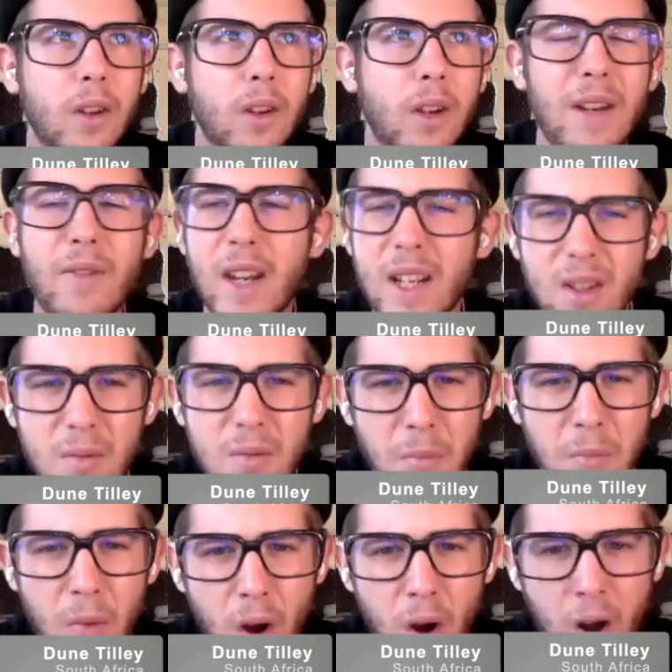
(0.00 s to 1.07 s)
kind of in
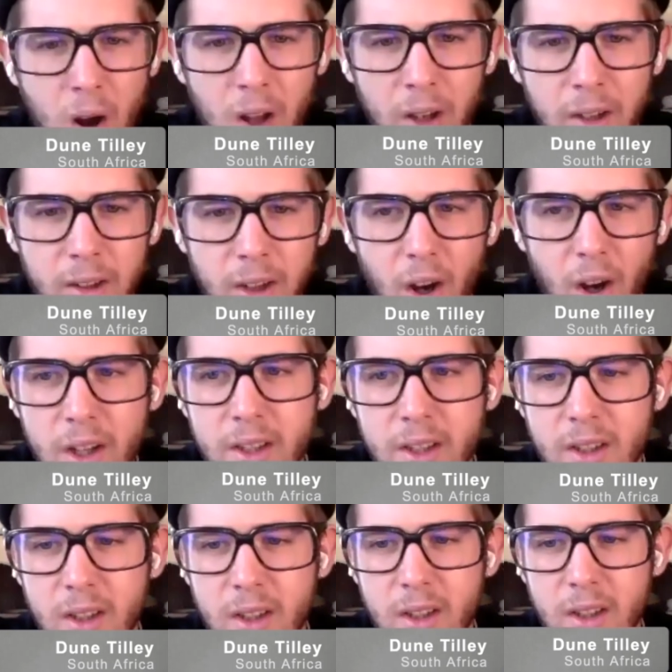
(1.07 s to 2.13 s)
demand
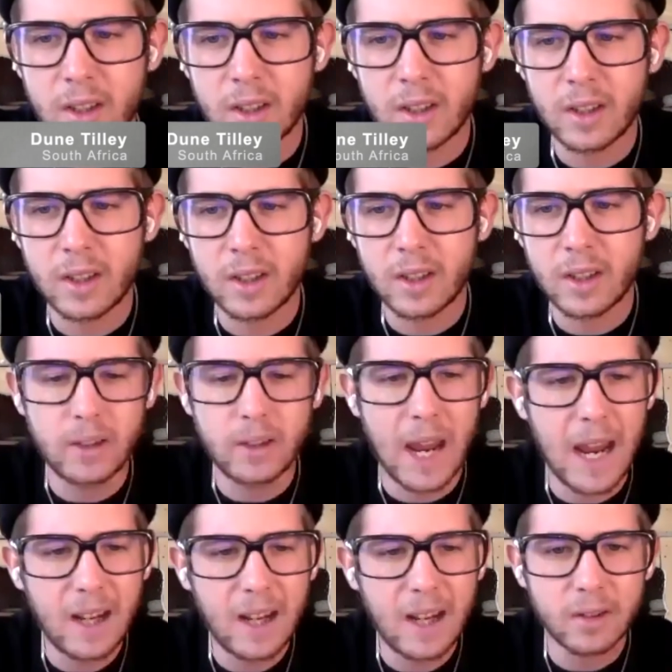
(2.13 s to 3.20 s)
honest
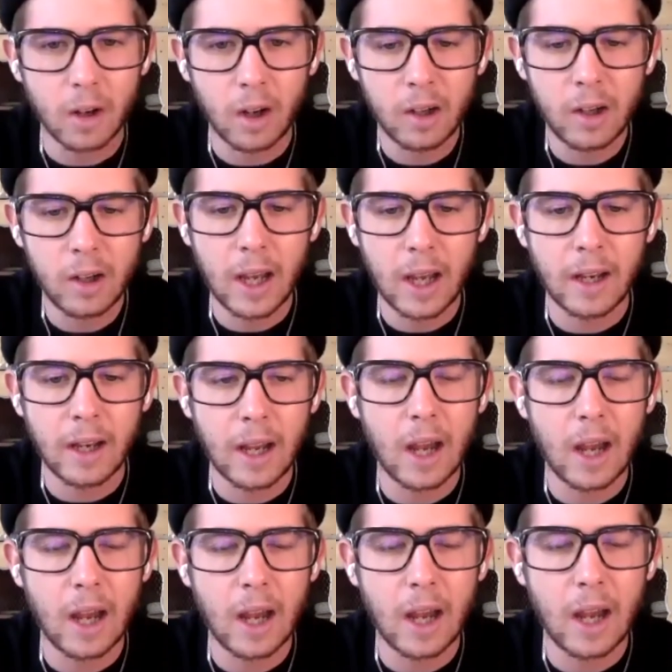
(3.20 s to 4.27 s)
takes are, and
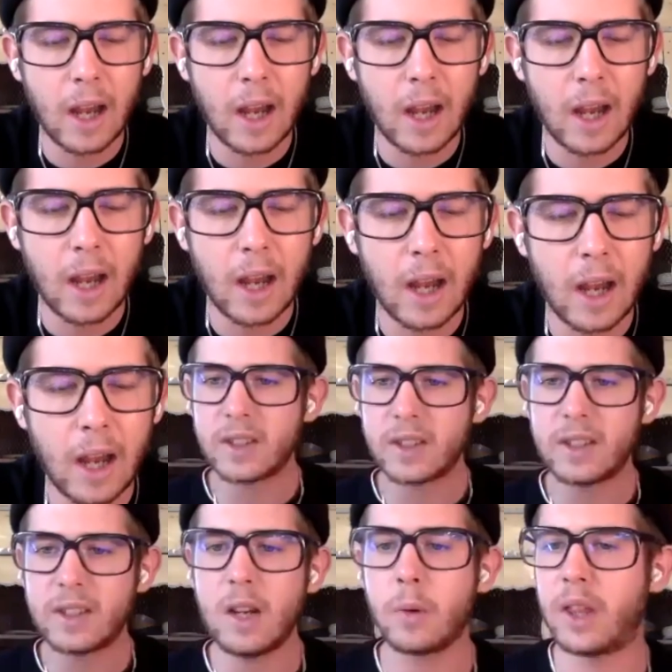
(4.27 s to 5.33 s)
that's
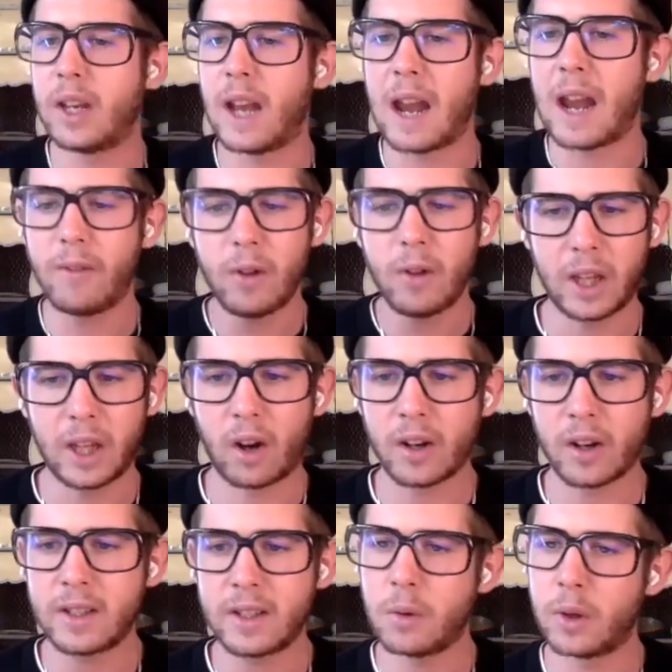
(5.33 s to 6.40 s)
honesty within everything,
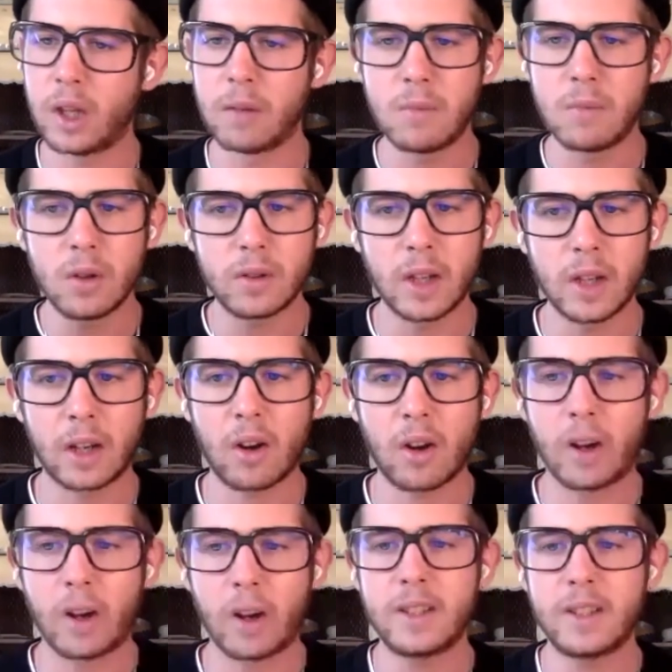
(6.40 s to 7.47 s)
honesty within music,
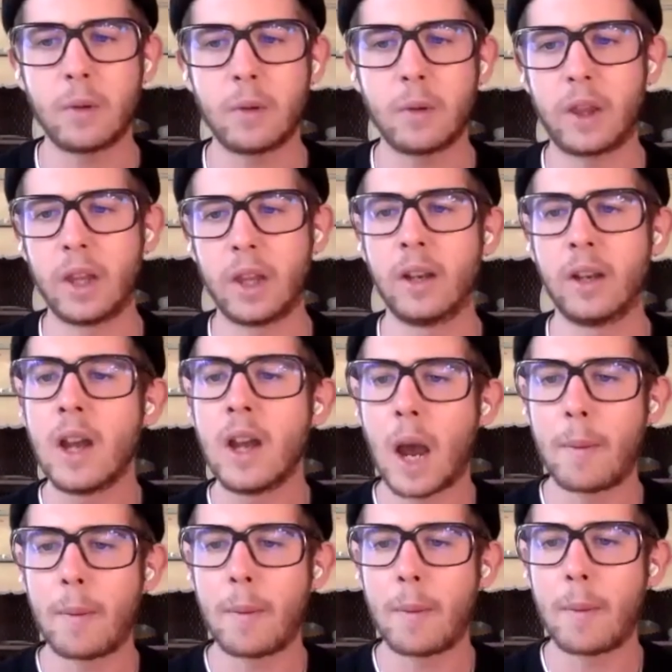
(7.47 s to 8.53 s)
honesty within,
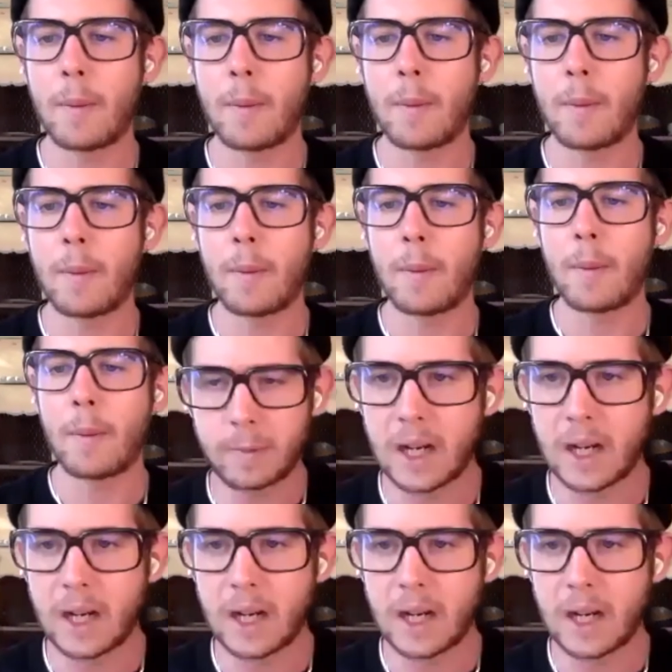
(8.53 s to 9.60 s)
I mean, a lot of the other
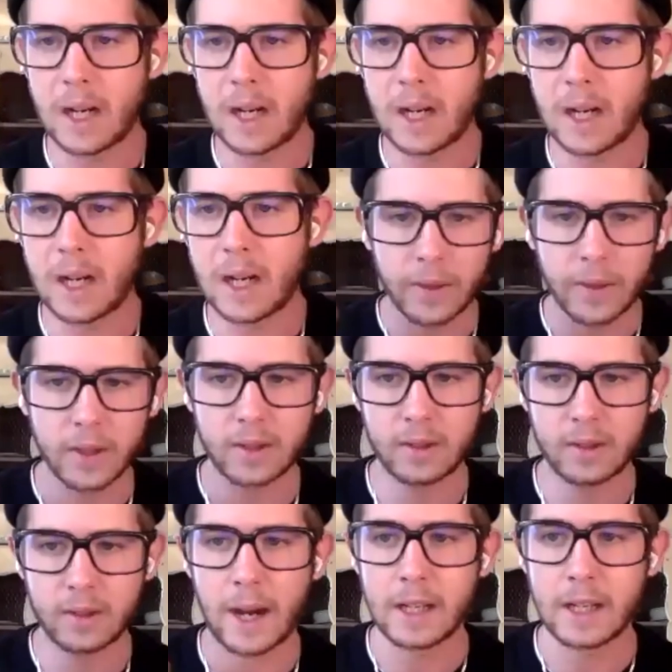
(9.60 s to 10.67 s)
speakers have spoken about
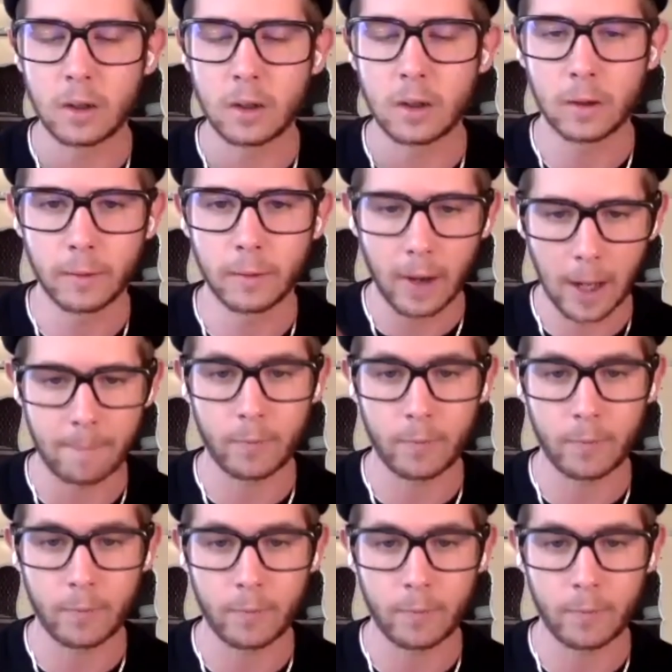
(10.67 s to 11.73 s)
this idea of
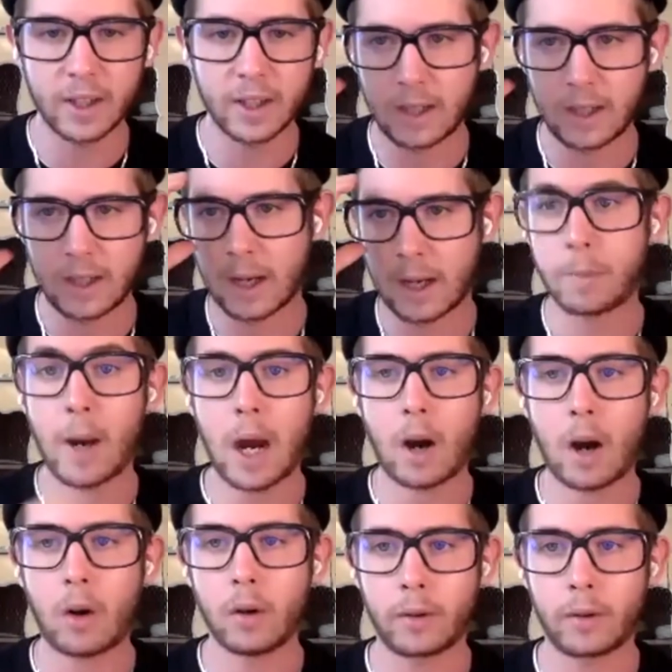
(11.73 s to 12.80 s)
honesty and the
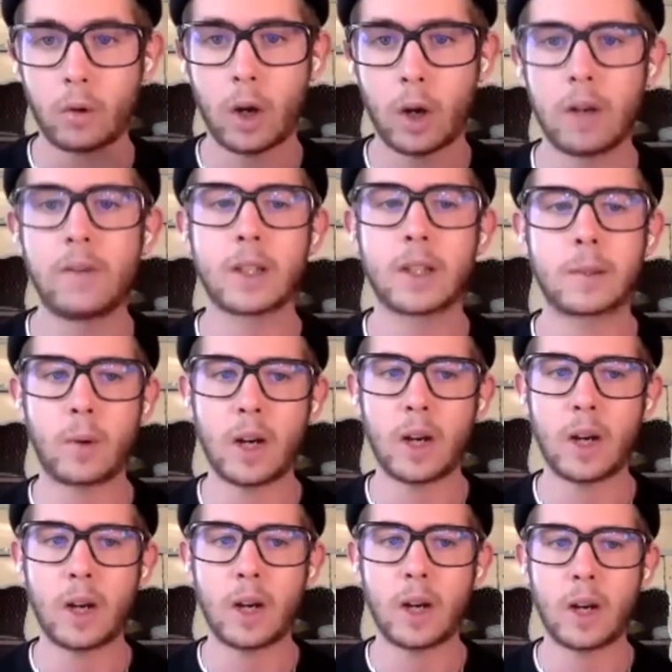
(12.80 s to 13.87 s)
power of creative
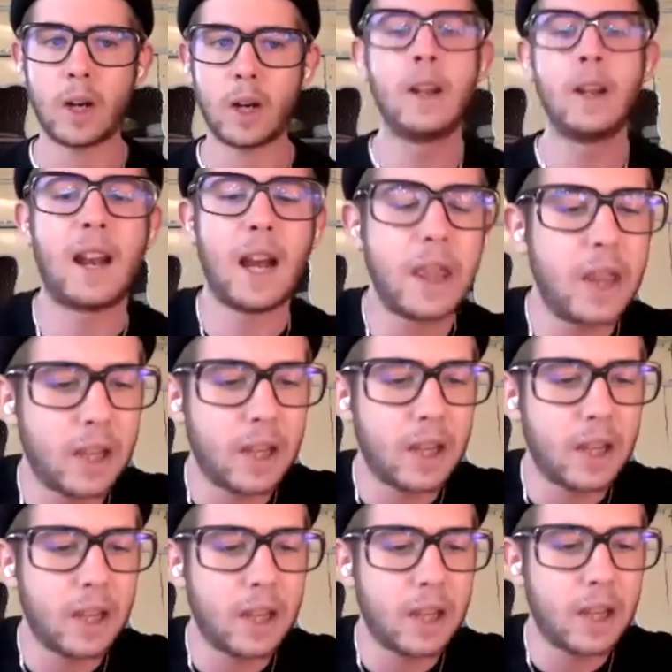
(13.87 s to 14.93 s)
expression. And I
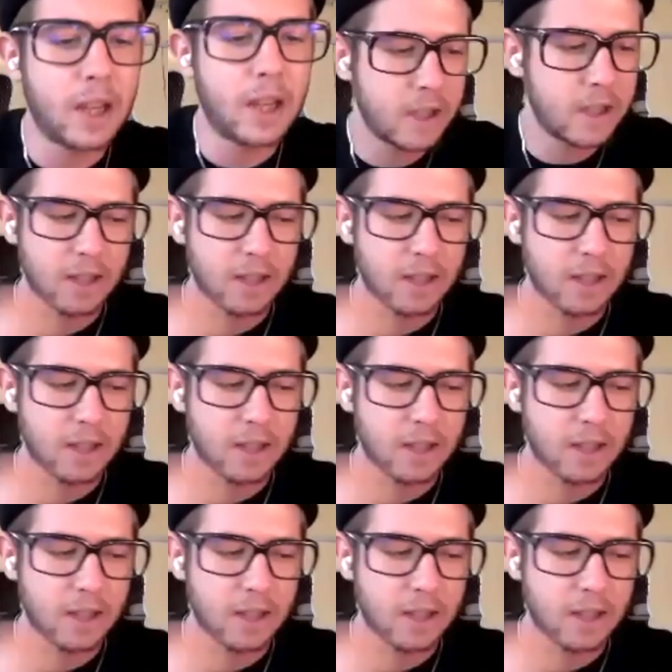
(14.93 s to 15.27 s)
think that honestly,